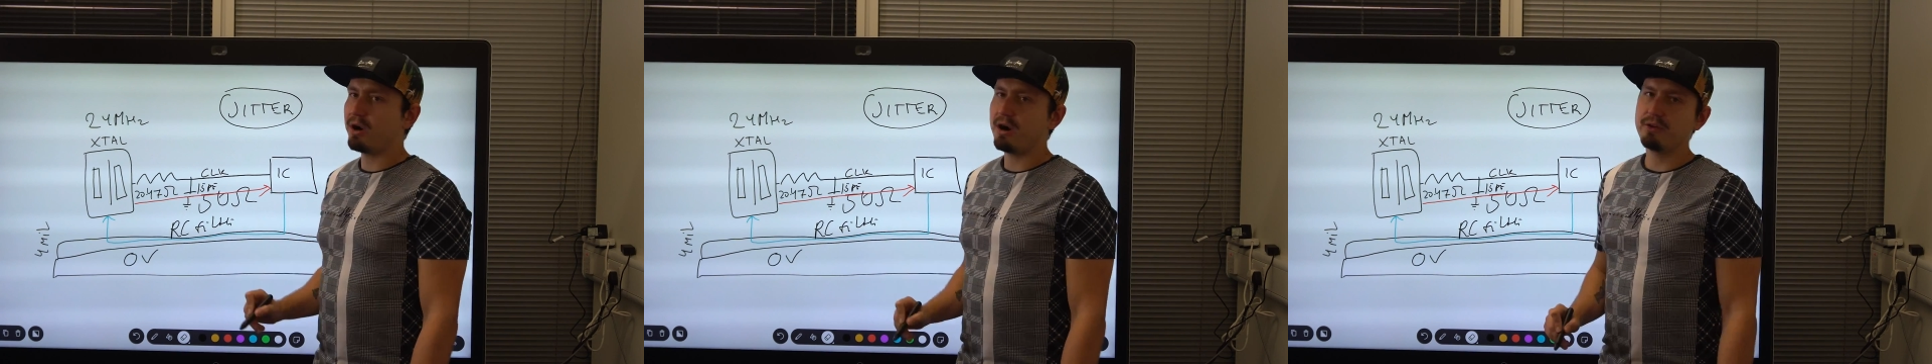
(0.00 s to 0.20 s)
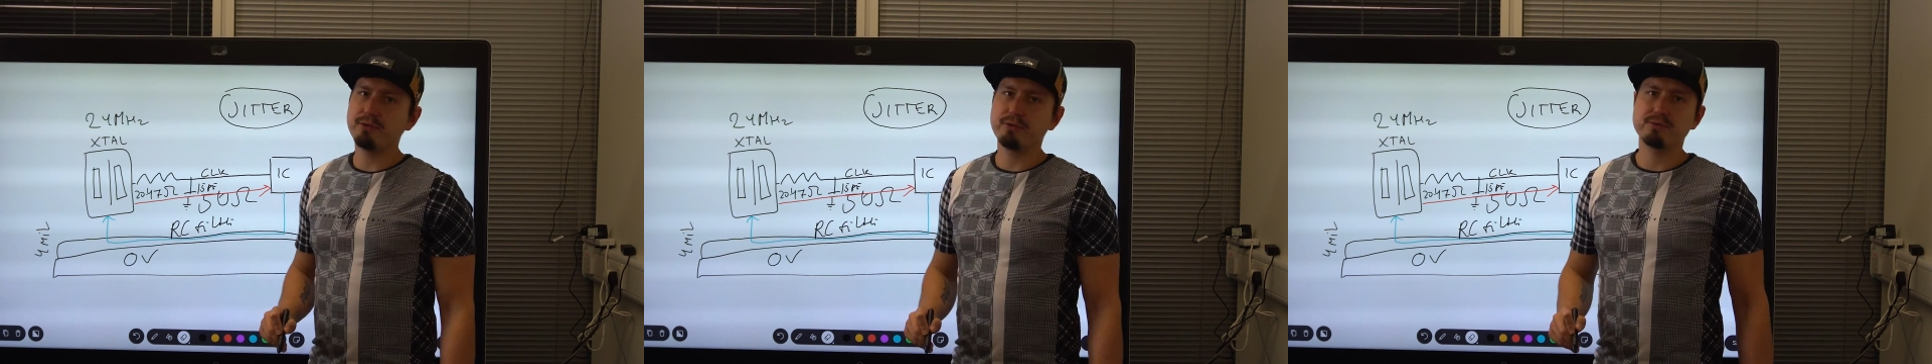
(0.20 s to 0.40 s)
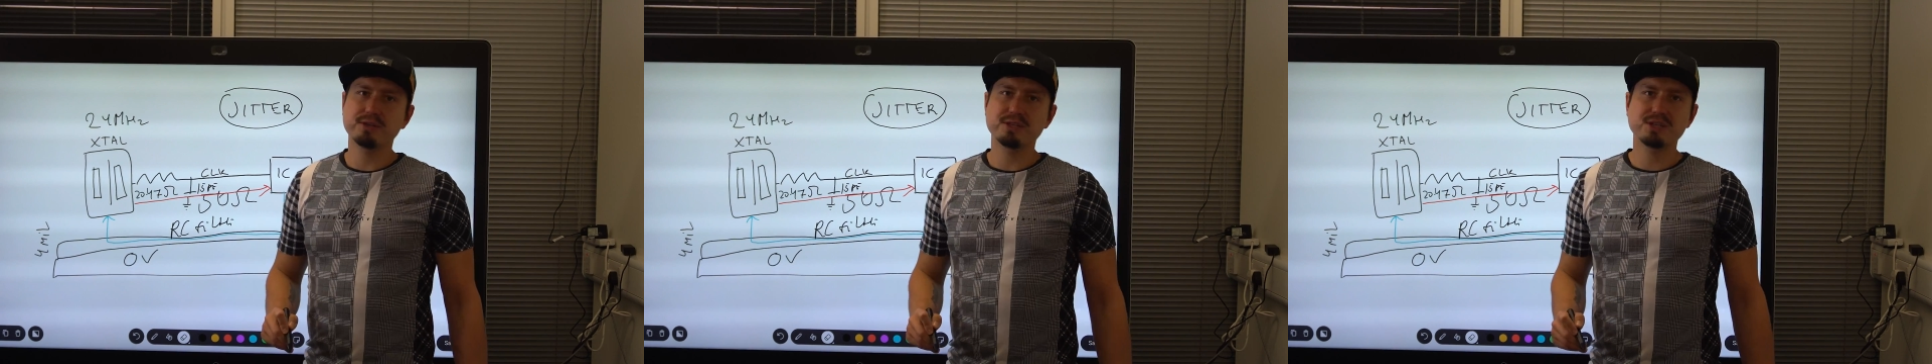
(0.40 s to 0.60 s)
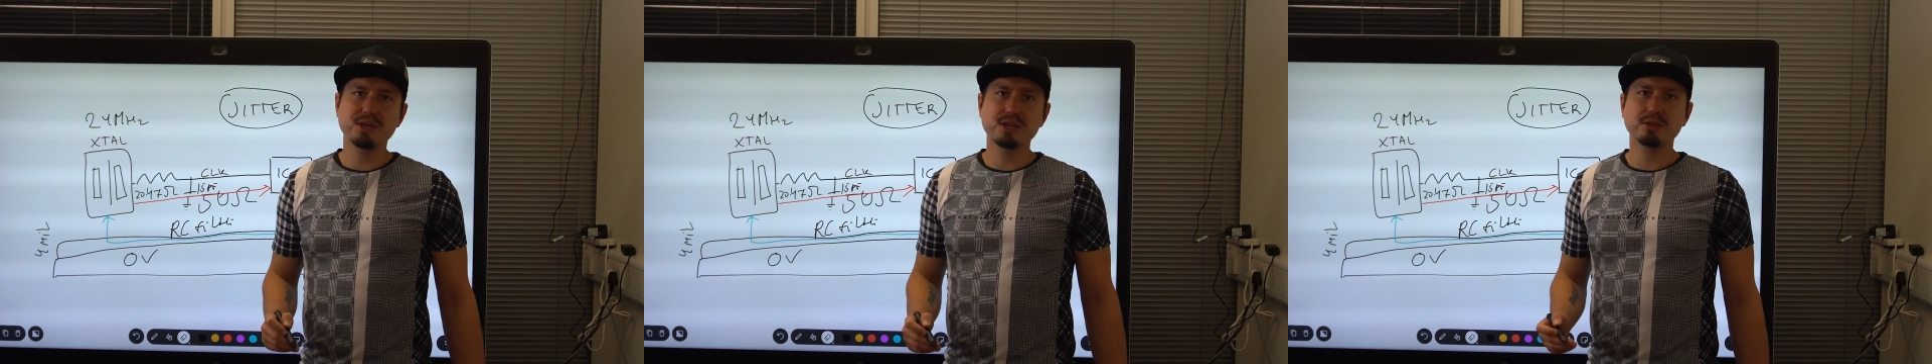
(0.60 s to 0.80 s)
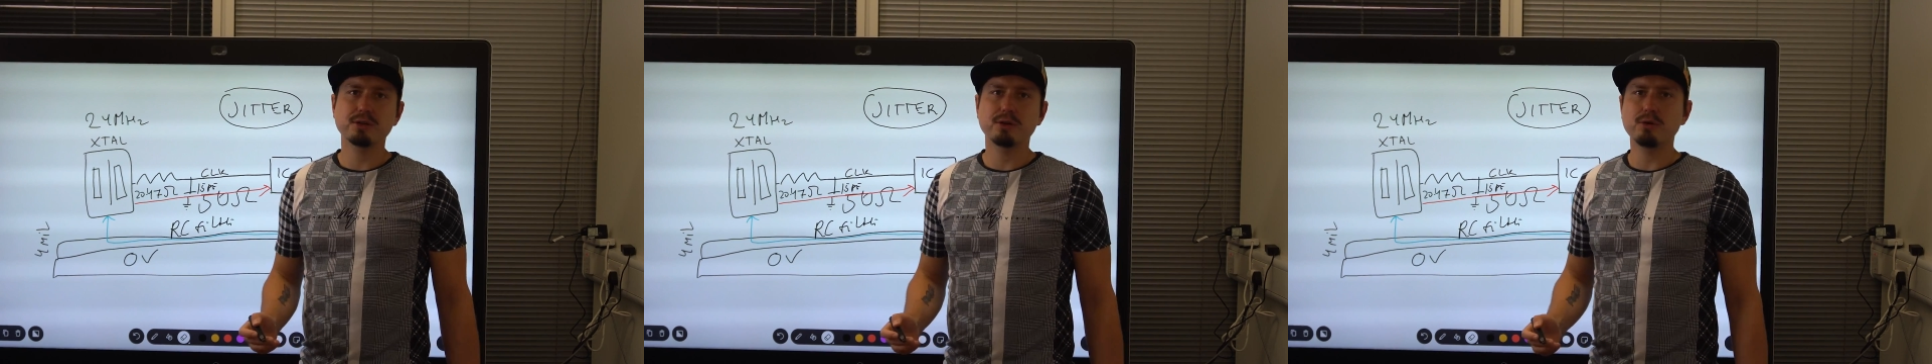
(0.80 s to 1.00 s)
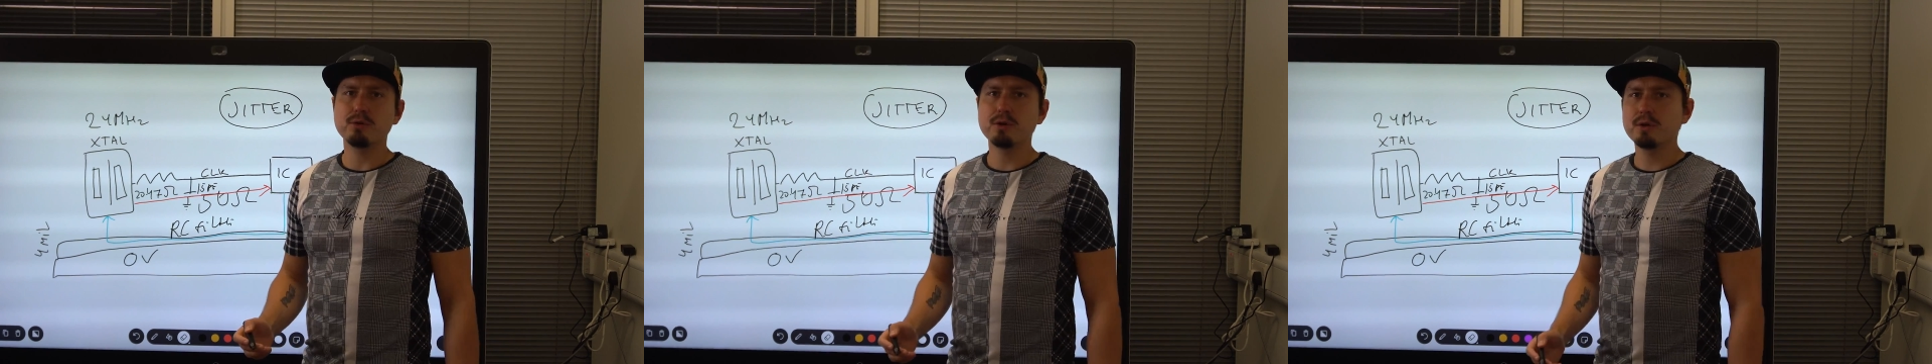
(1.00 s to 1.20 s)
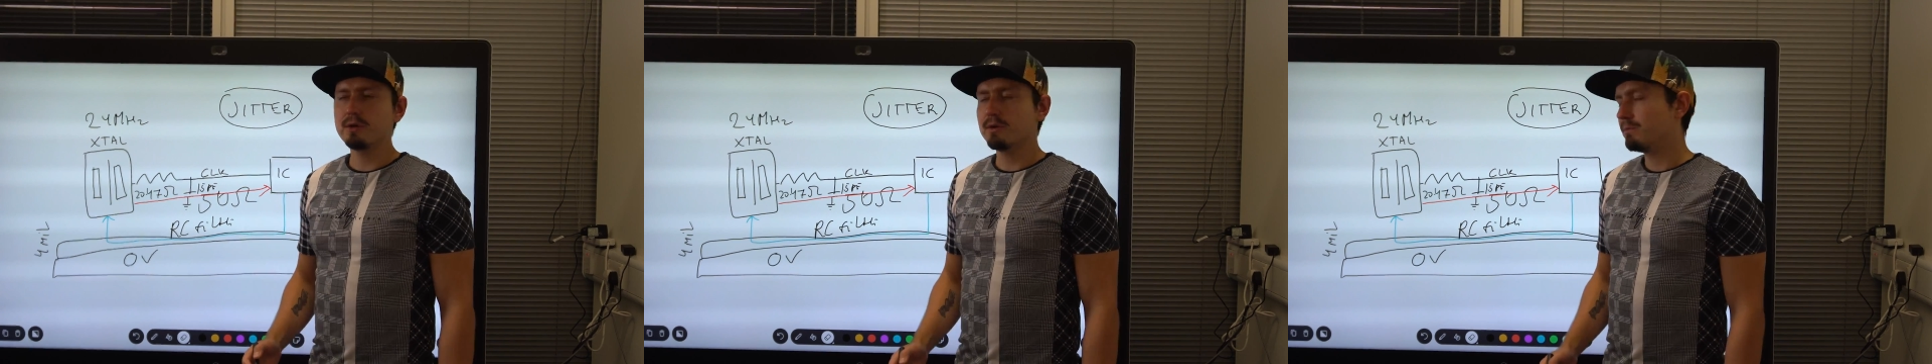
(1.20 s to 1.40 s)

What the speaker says: path of the signal,